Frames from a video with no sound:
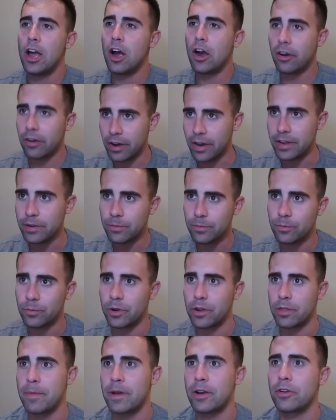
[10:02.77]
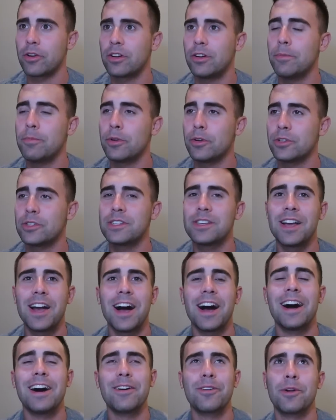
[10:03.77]
All right, the better Clippers
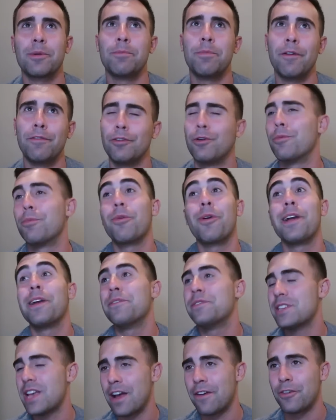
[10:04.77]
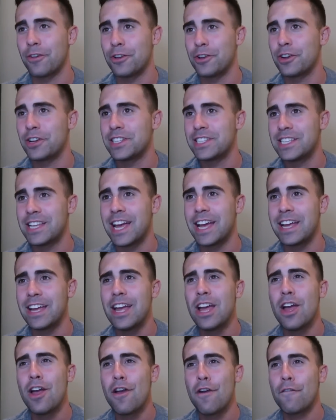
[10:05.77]
uh, or Buffalo Braves ever, you could
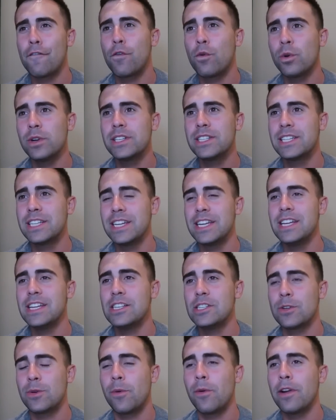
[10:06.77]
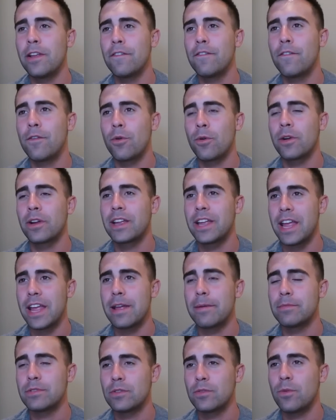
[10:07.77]
say. 14, 24
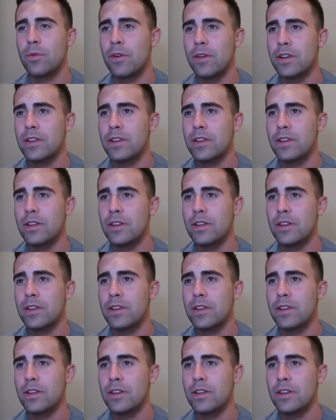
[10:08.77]
games.